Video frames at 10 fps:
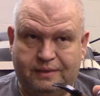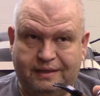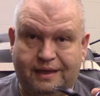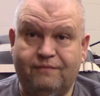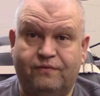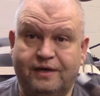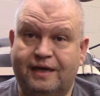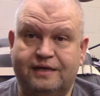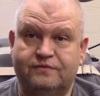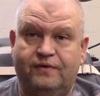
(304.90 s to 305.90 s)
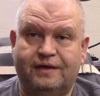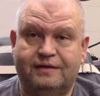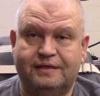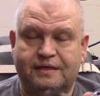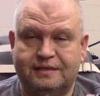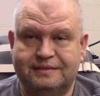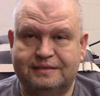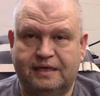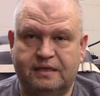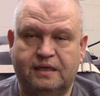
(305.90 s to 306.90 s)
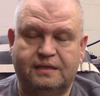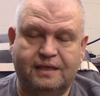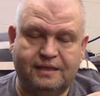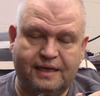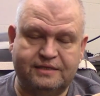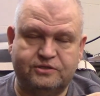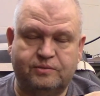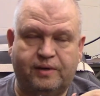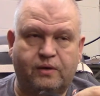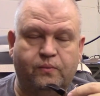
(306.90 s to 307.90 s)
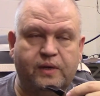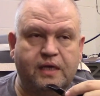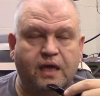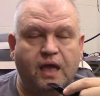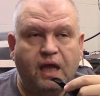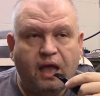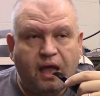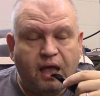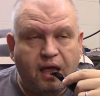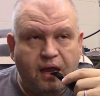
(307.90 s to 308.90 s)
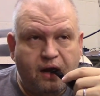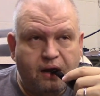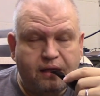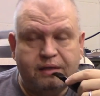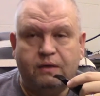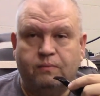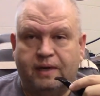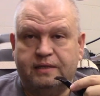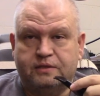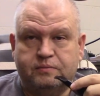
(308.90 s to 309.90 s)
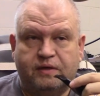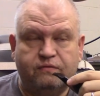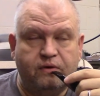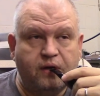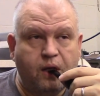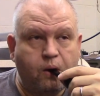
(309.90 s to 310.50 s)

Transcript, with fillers: like every day is valentine's day and that, that lasts about a week and eh, your mileage may vary